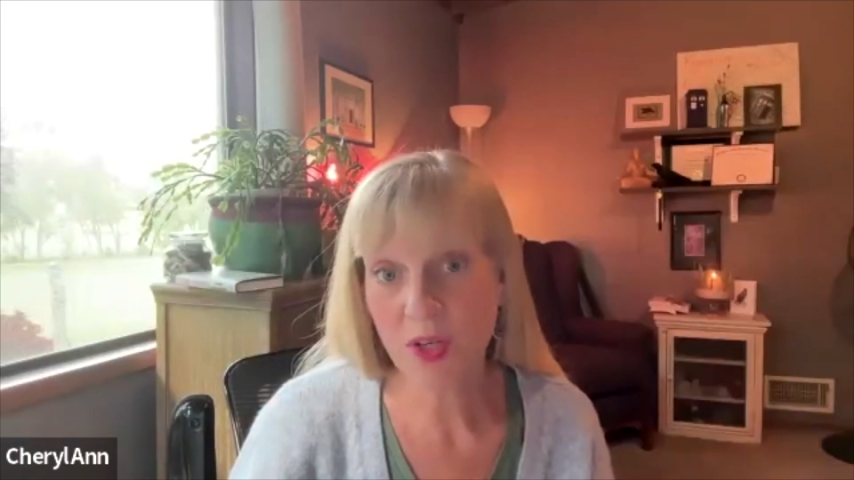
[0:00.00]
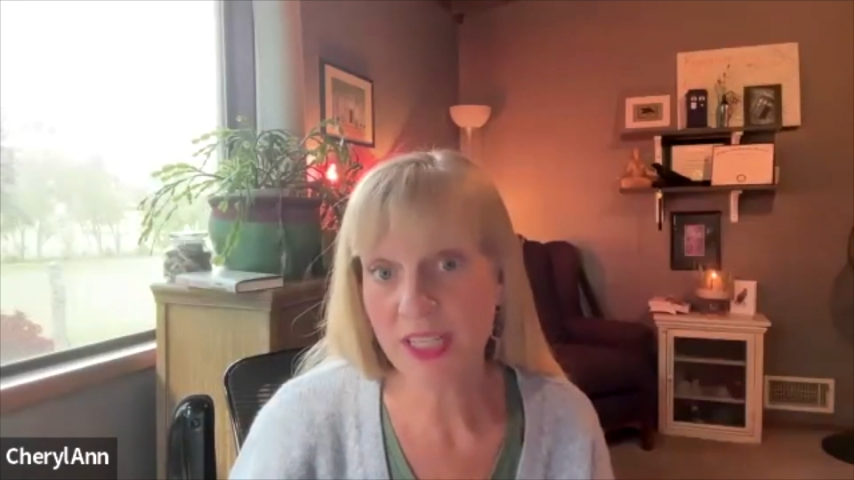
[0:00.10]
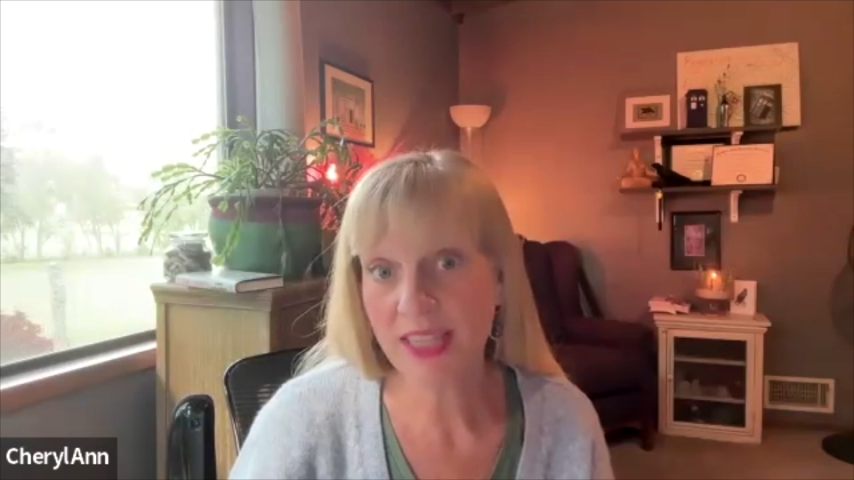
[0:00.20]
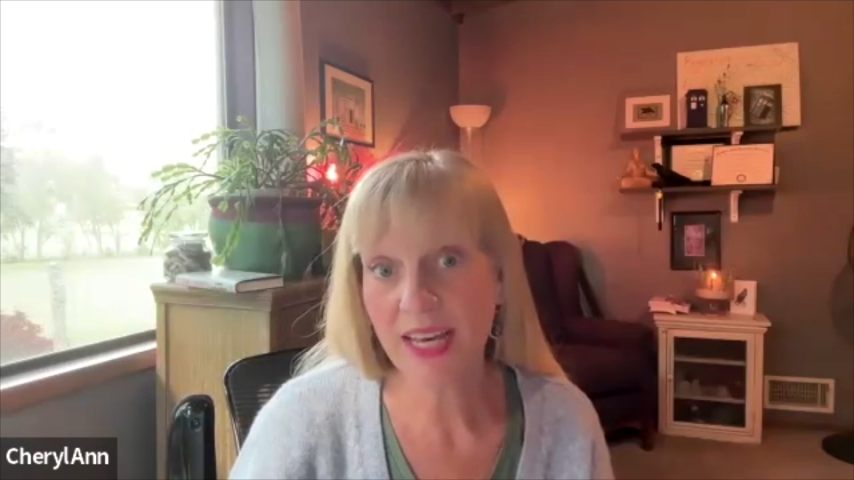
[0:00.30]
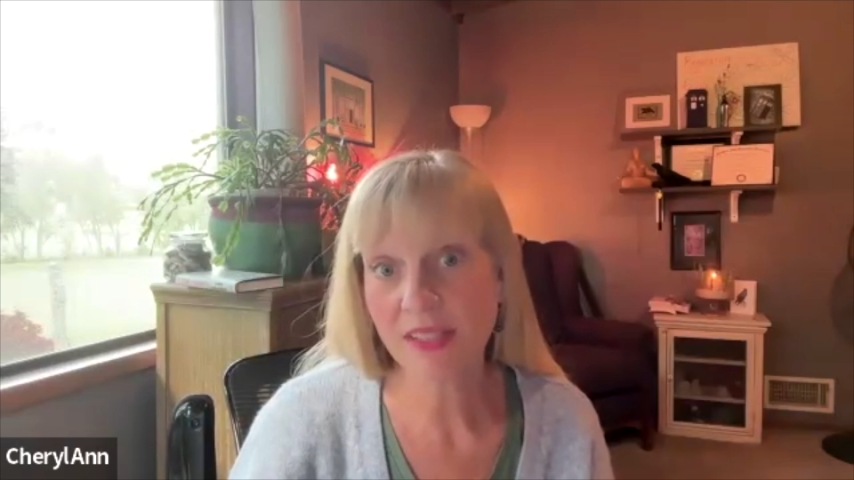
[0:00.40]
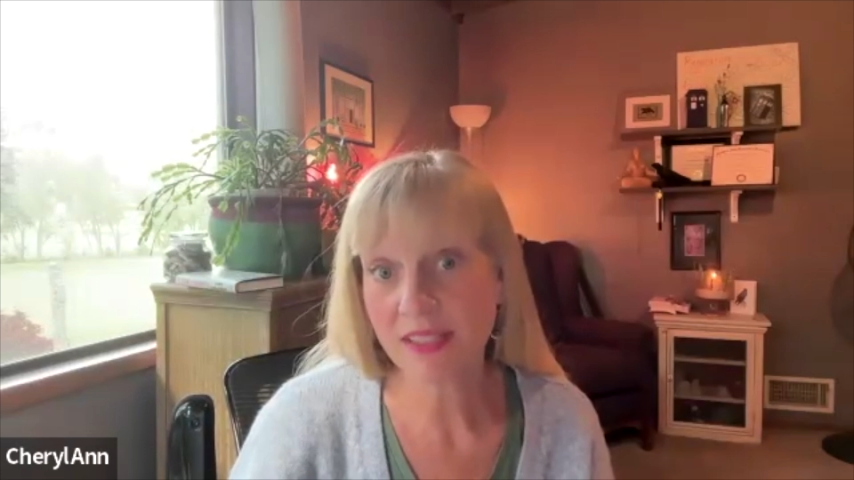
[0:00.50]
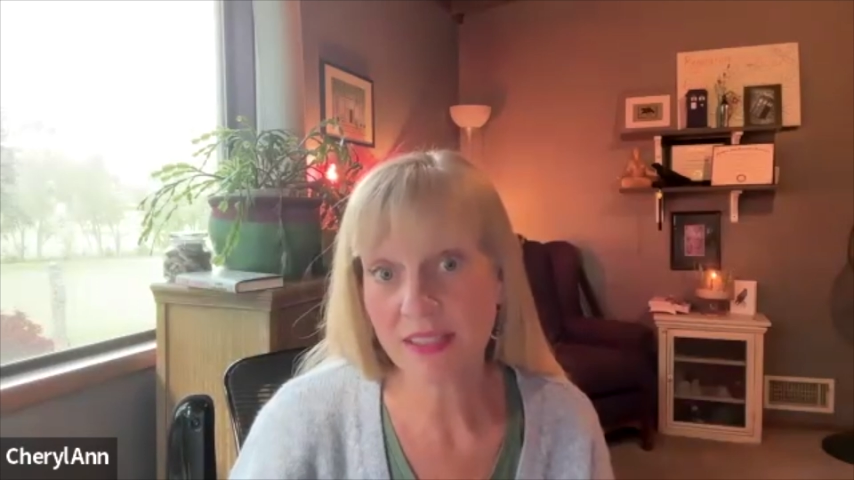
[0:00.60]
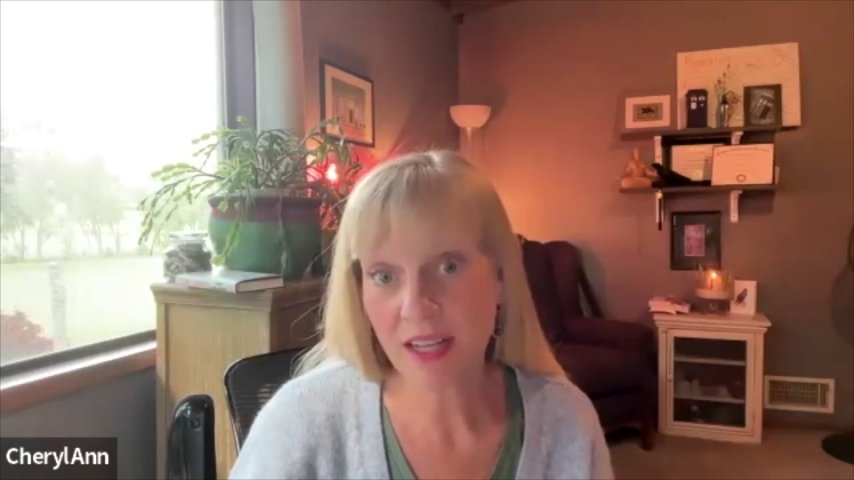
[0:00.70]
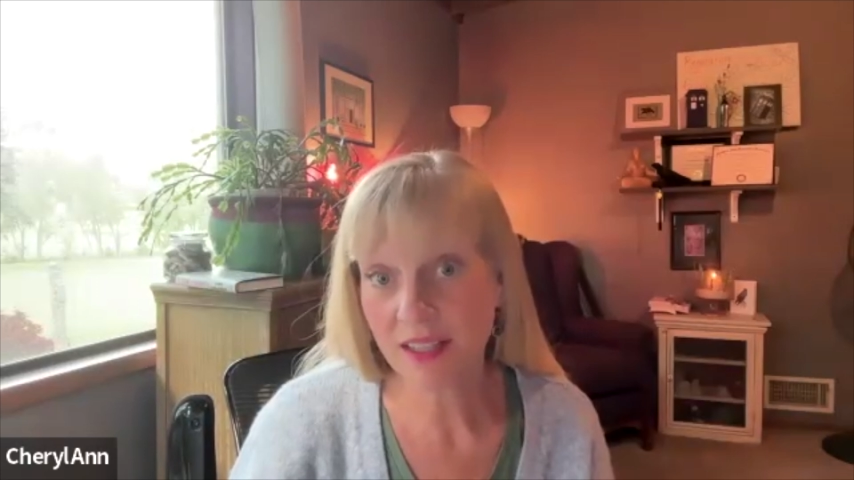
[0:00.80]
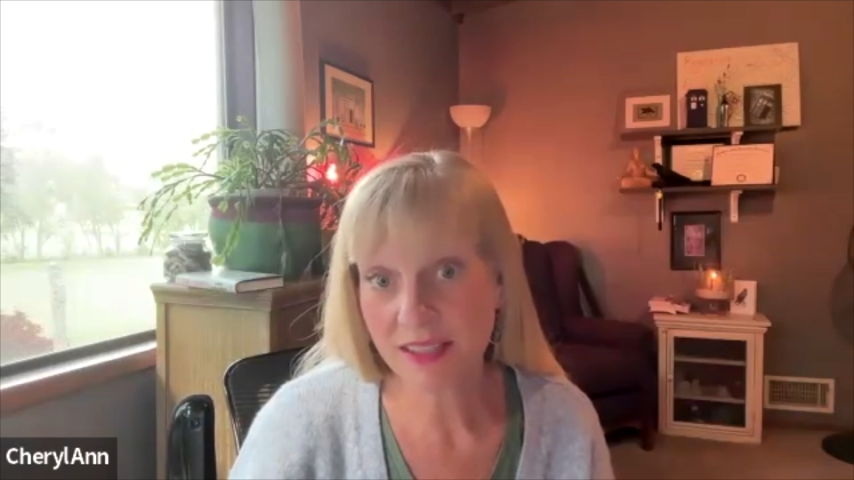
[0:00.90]

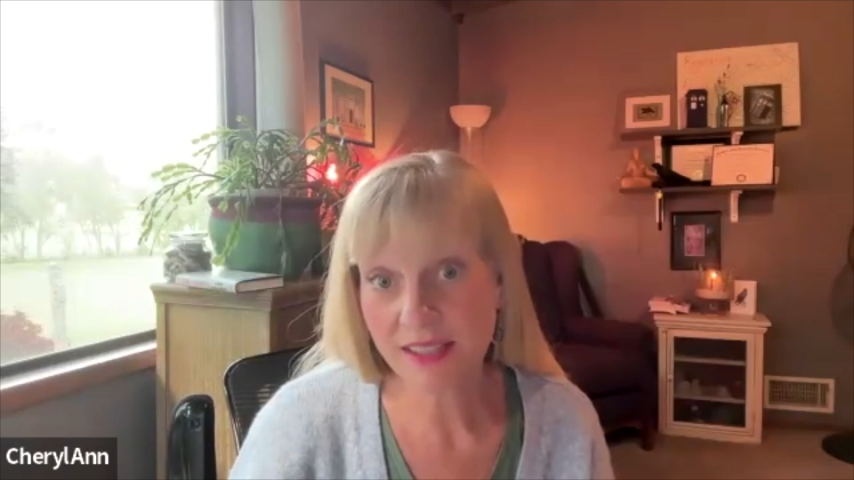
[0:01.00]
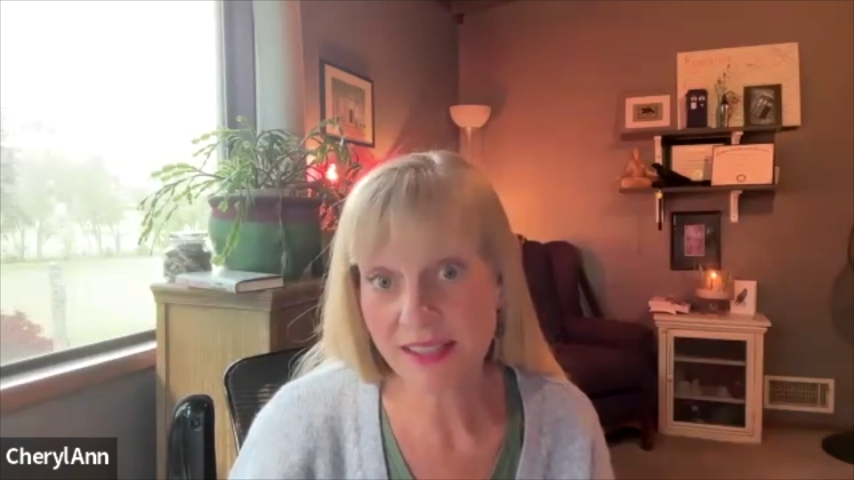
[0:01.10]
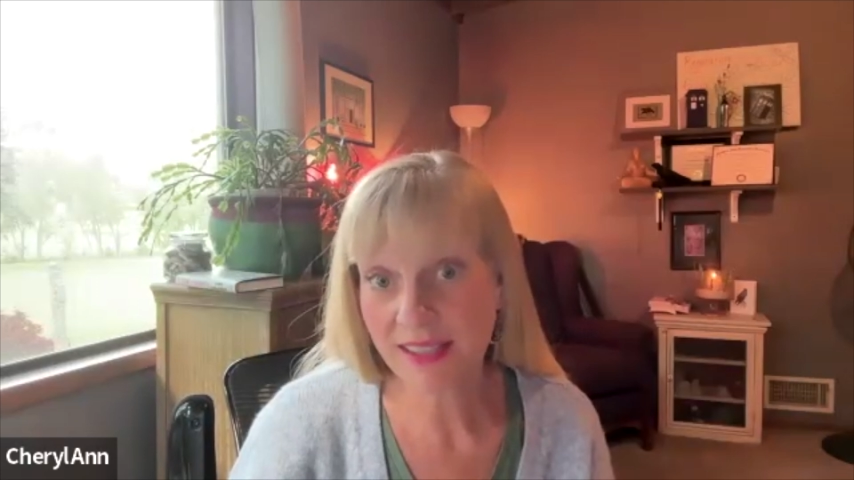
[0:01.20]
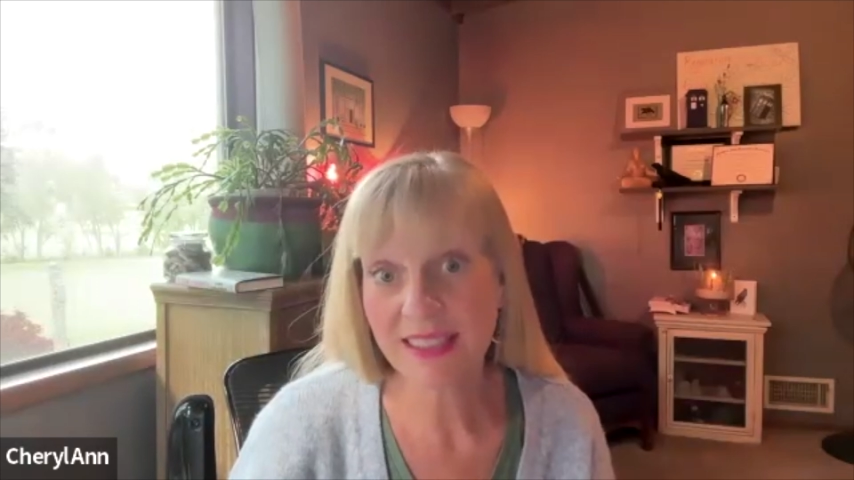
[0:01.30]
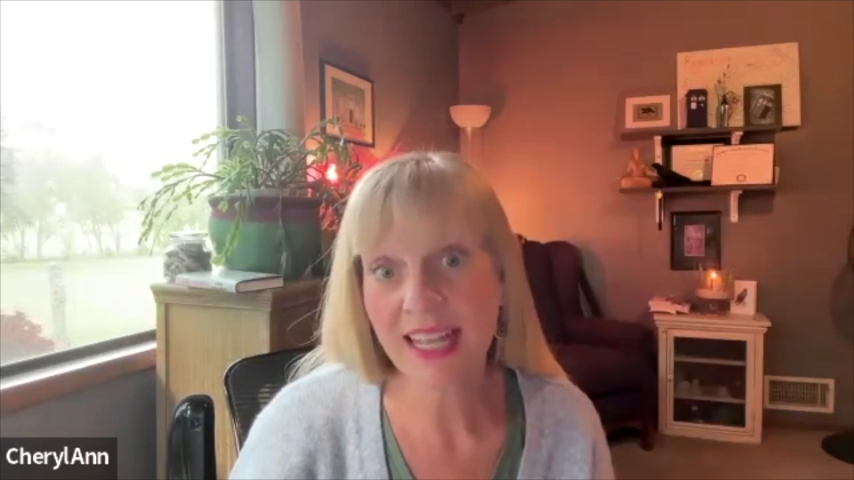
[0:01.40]
$30,000